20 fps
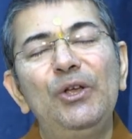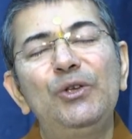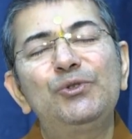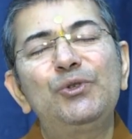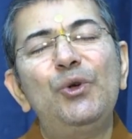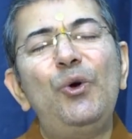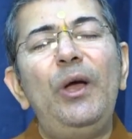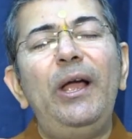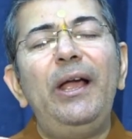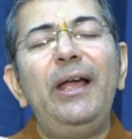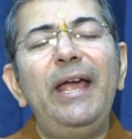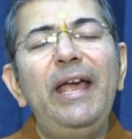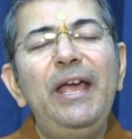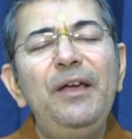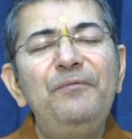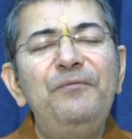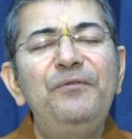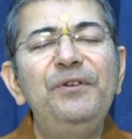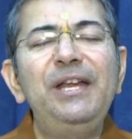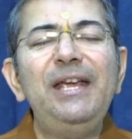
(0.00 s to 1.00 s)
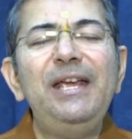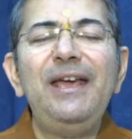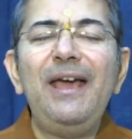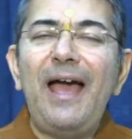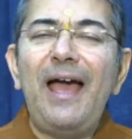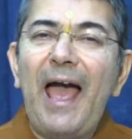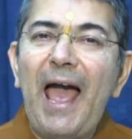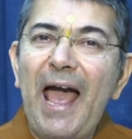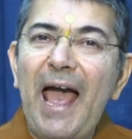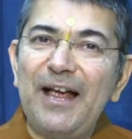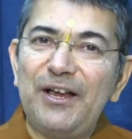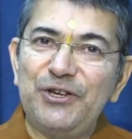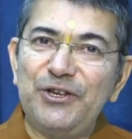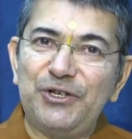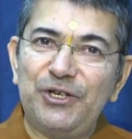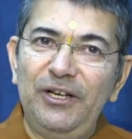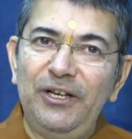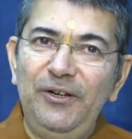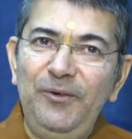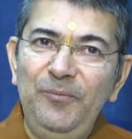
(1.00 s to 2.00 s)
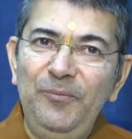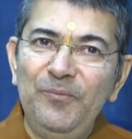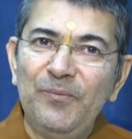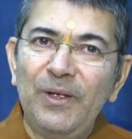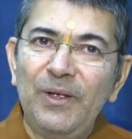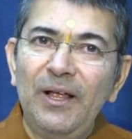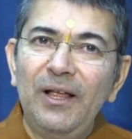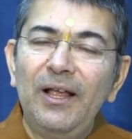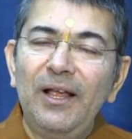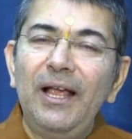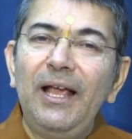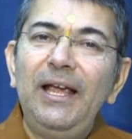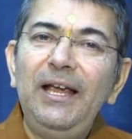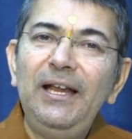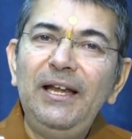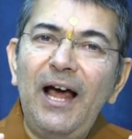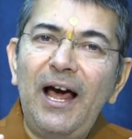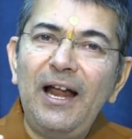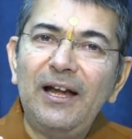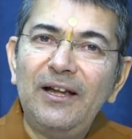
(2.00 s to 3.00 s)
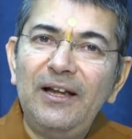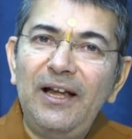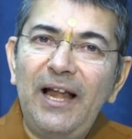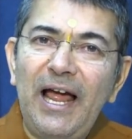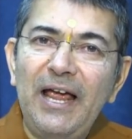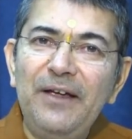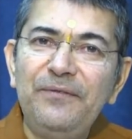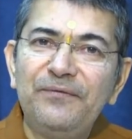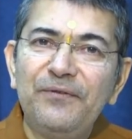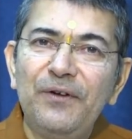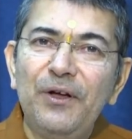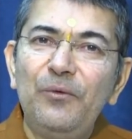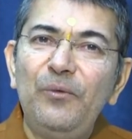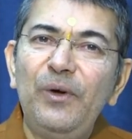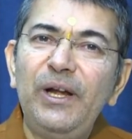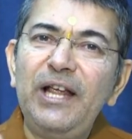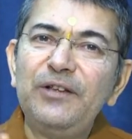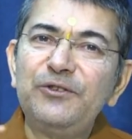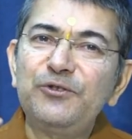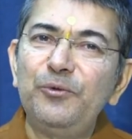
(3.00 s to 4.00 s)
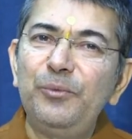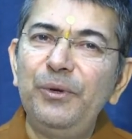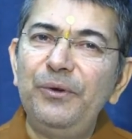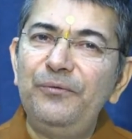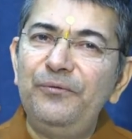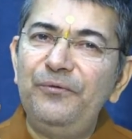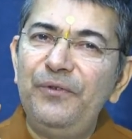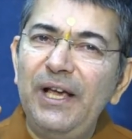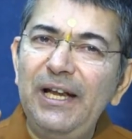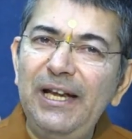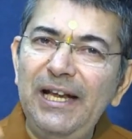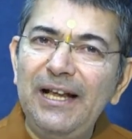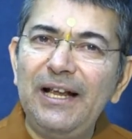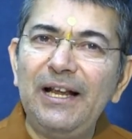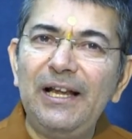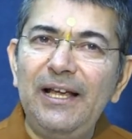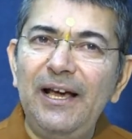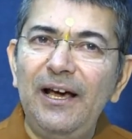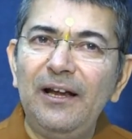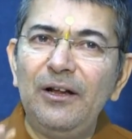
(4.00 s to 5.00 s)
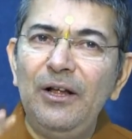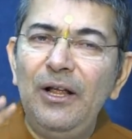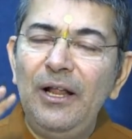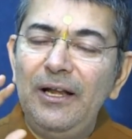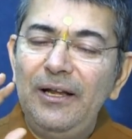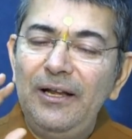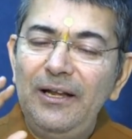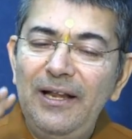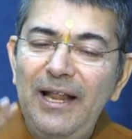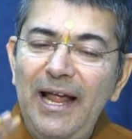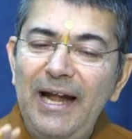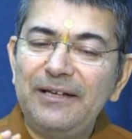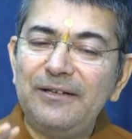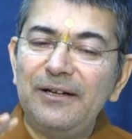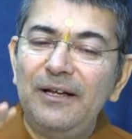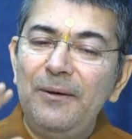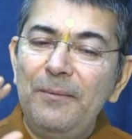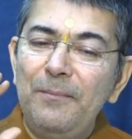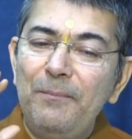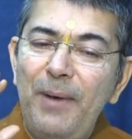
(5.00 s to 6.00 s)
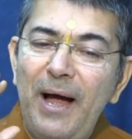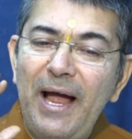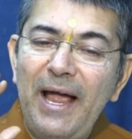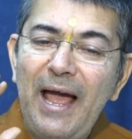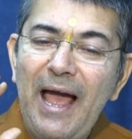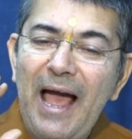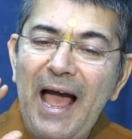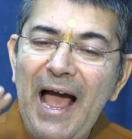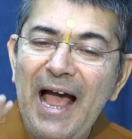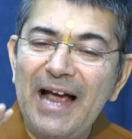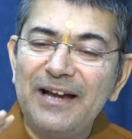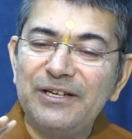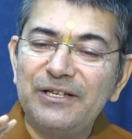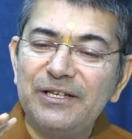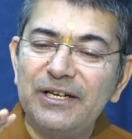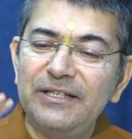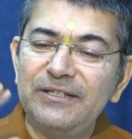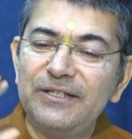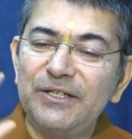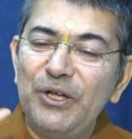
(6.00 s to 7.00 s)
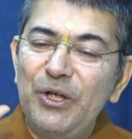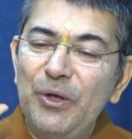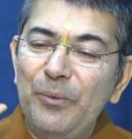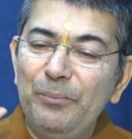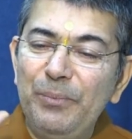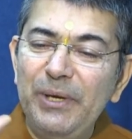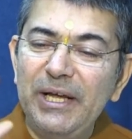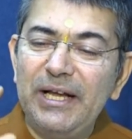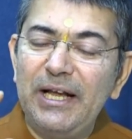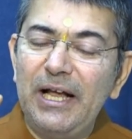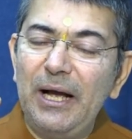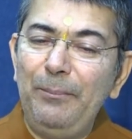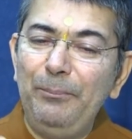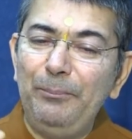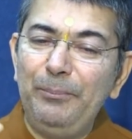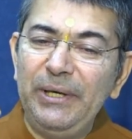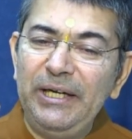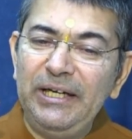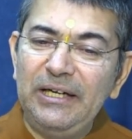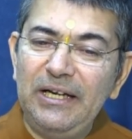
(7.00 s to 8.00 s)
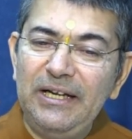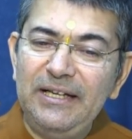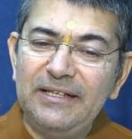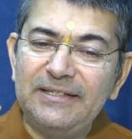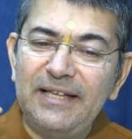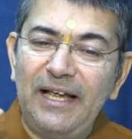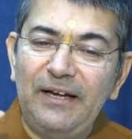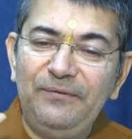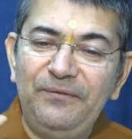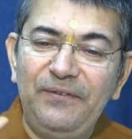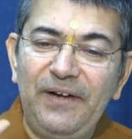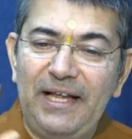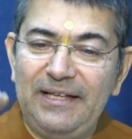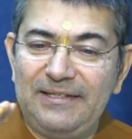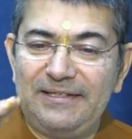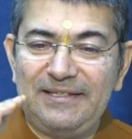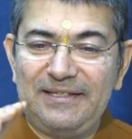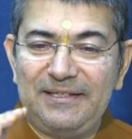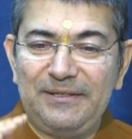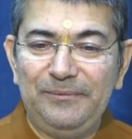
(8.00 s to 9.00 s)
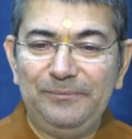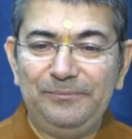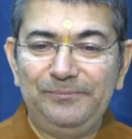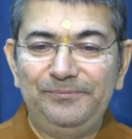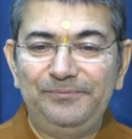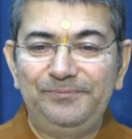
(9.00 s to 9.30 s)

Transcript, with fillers: So every action in our life, one has to be very clear, let my actions be completely selfless.